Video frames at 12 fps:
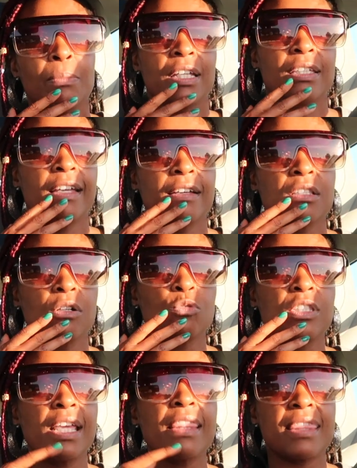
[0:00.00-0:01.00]
But yeah, so
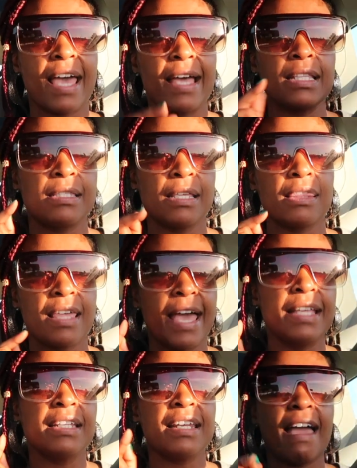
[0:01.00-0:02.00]
did that, did
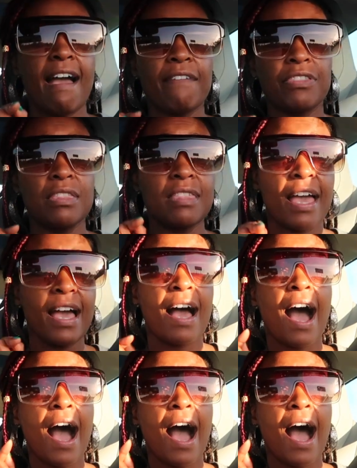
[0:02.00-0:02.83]
that. And then after that,